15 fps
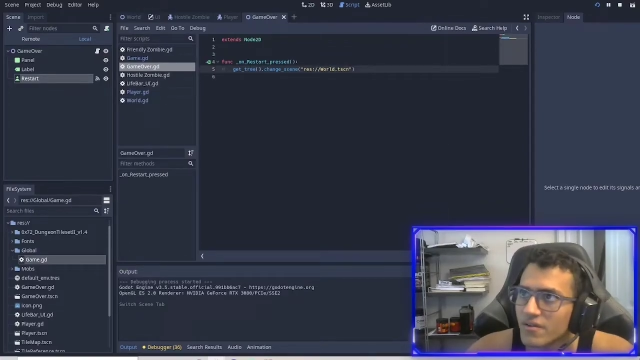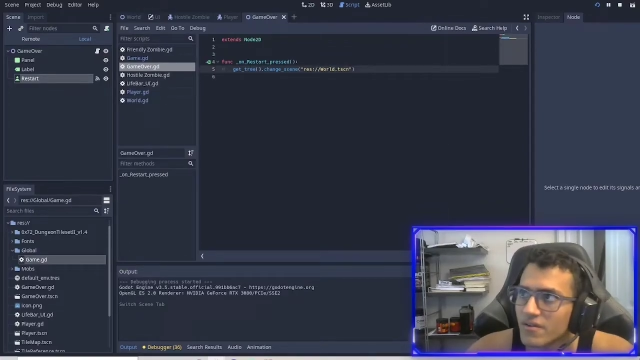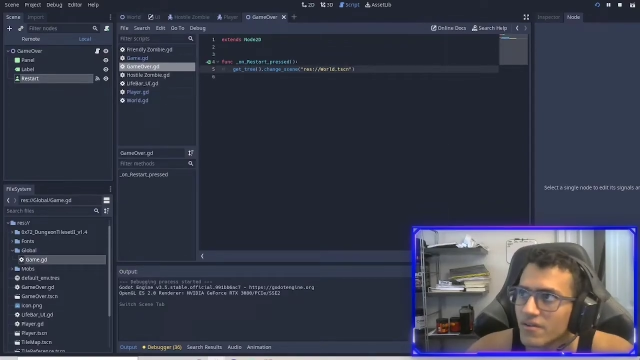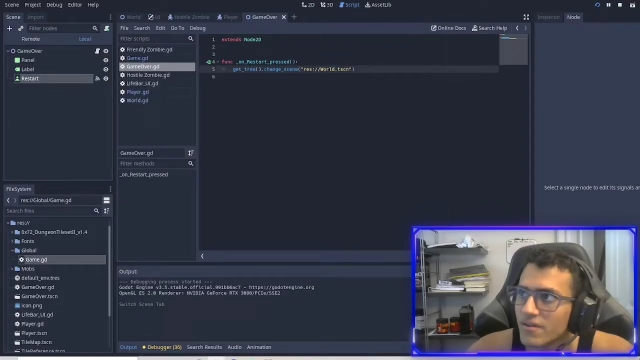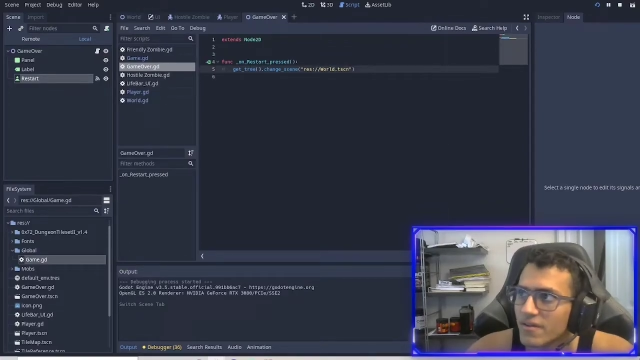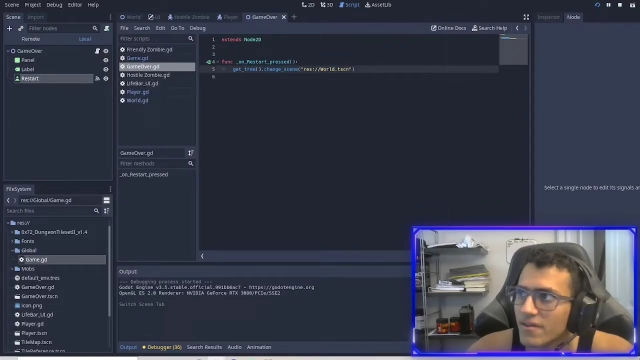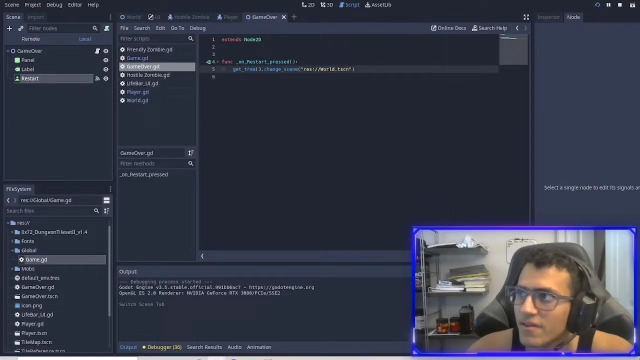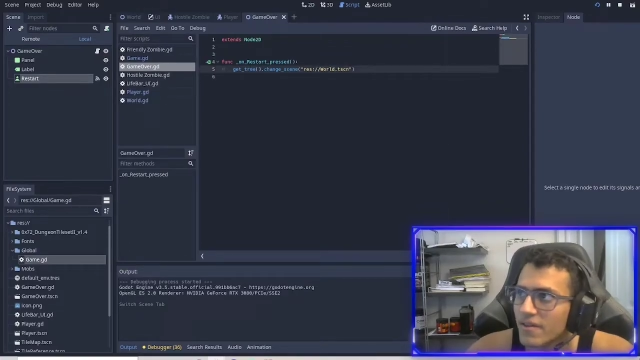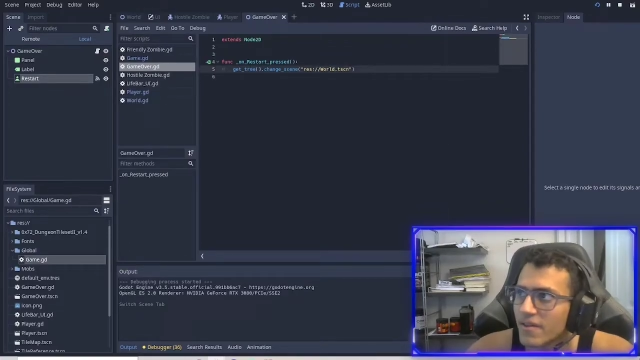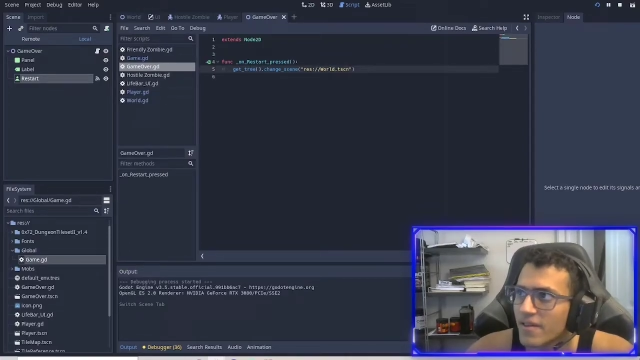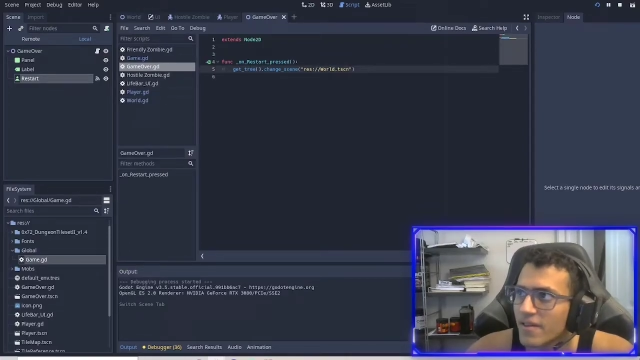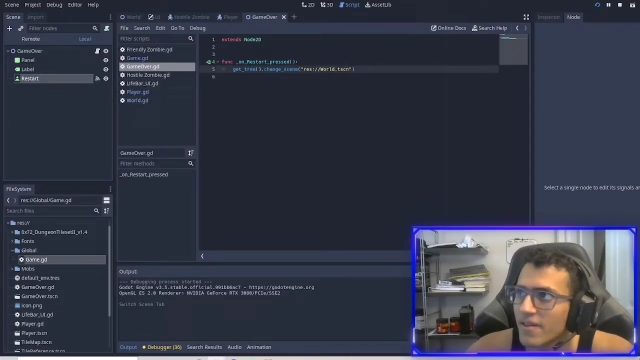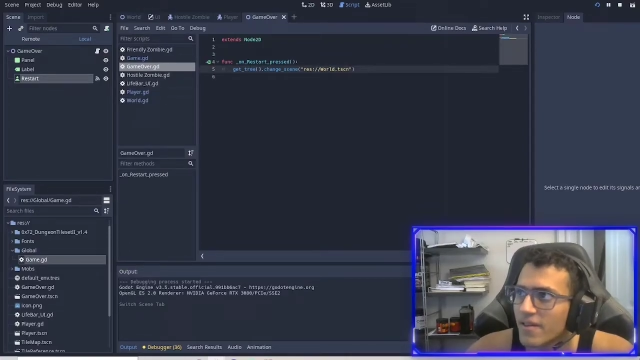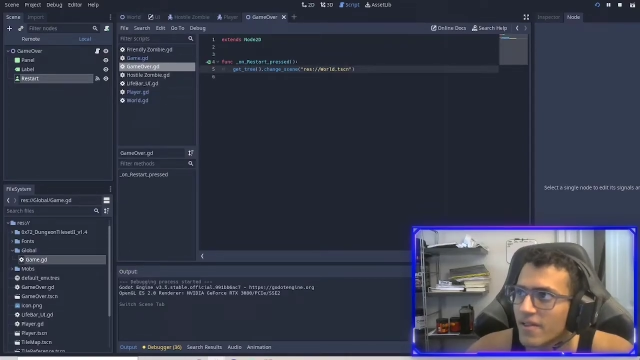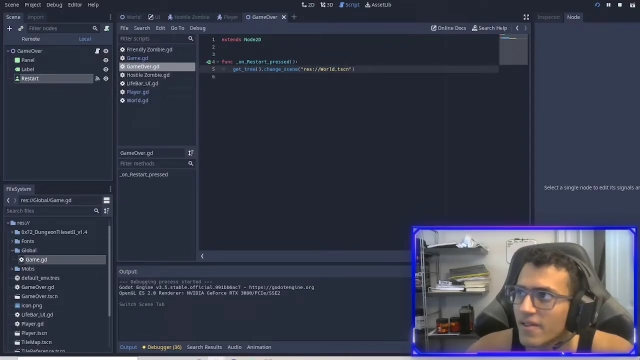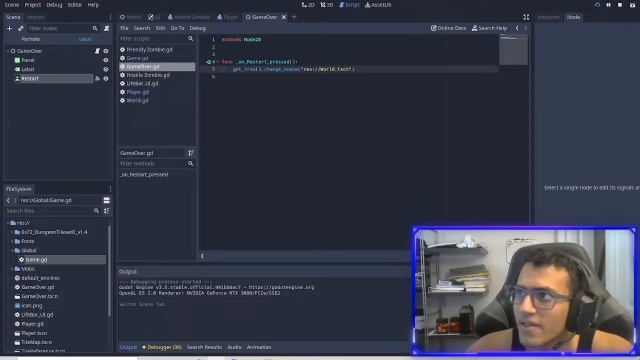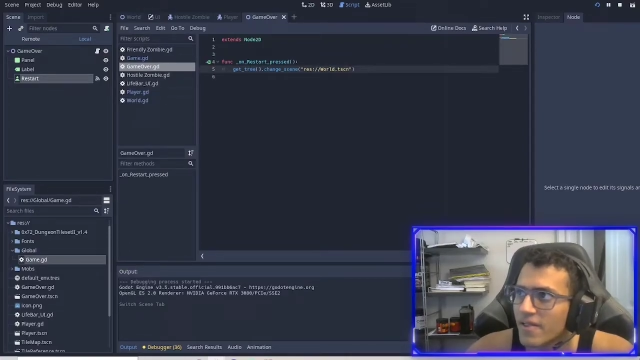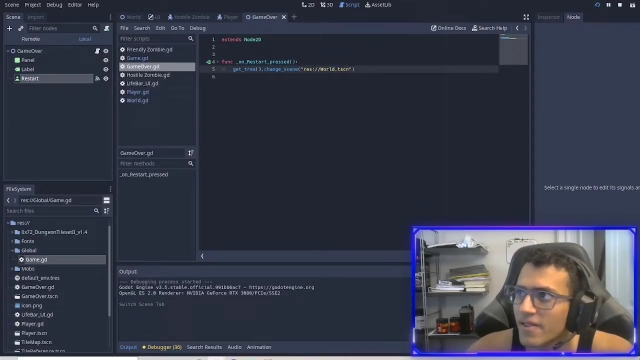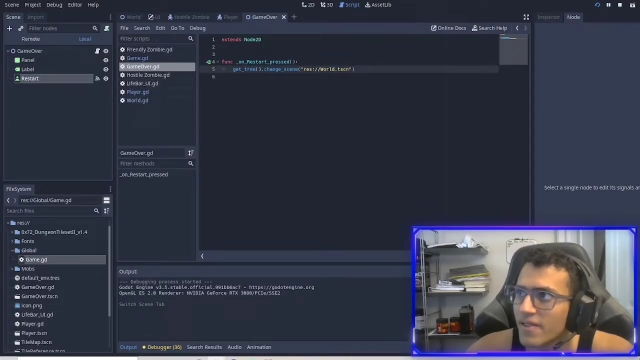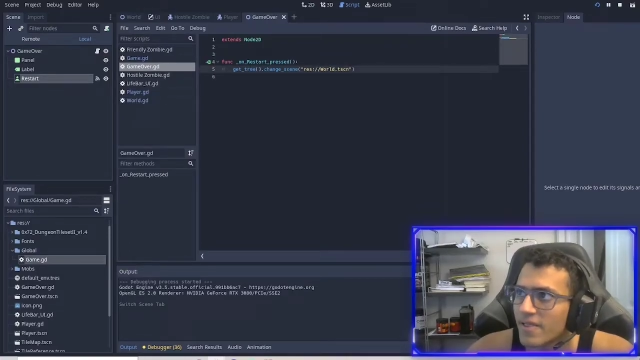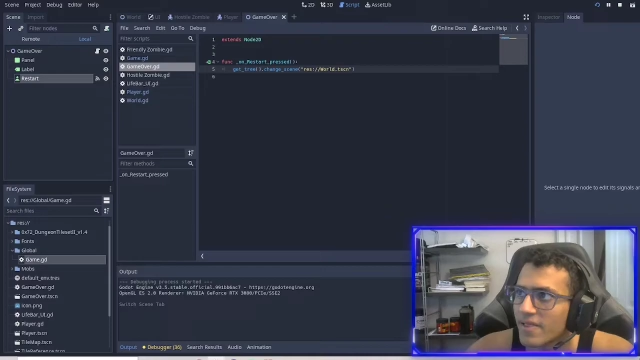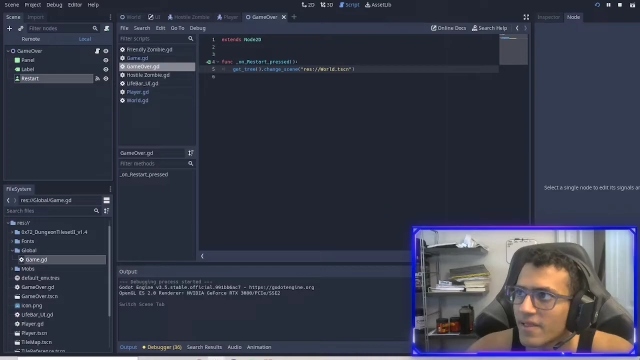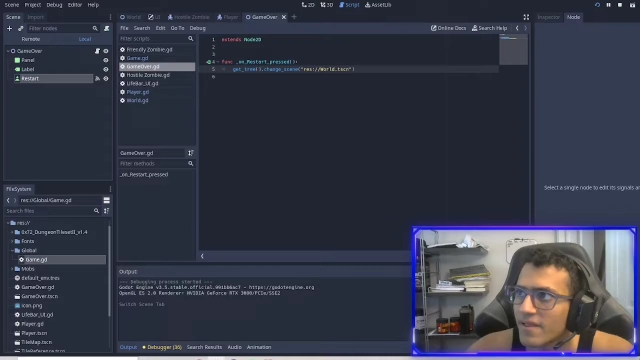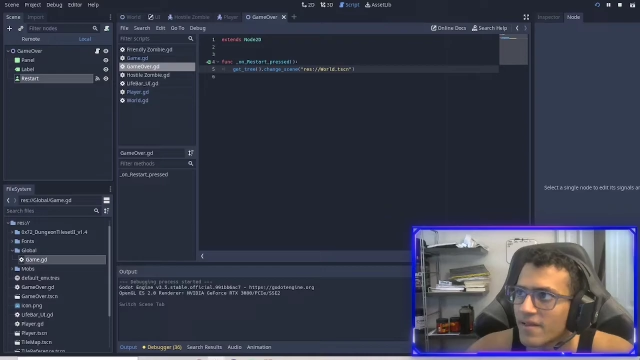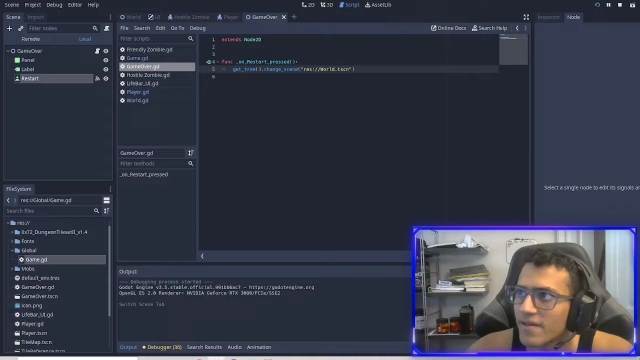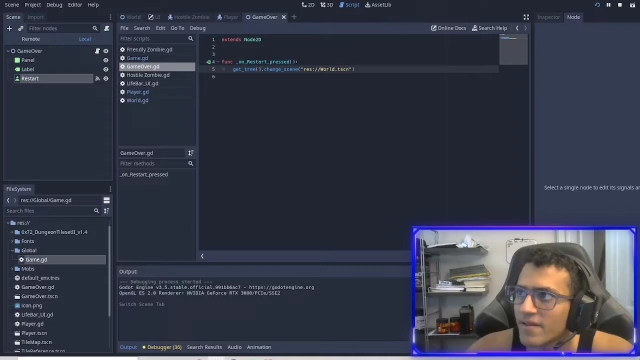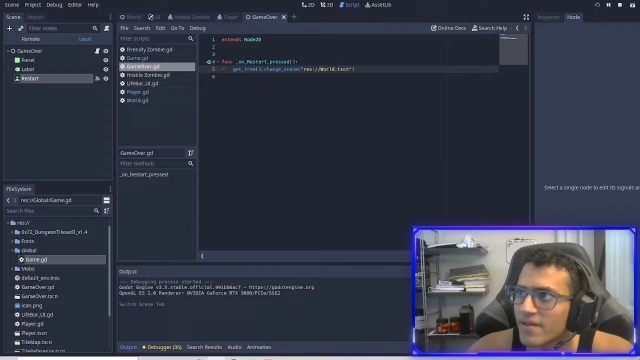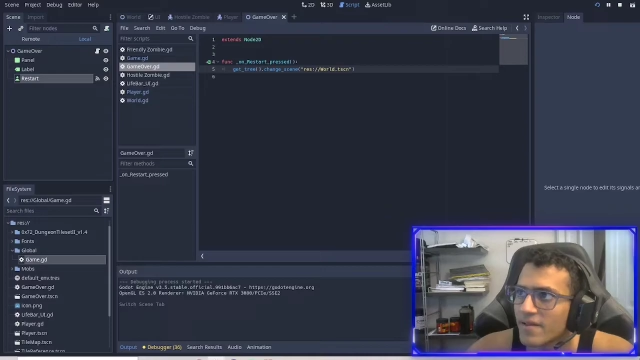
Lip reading: Nothing is said.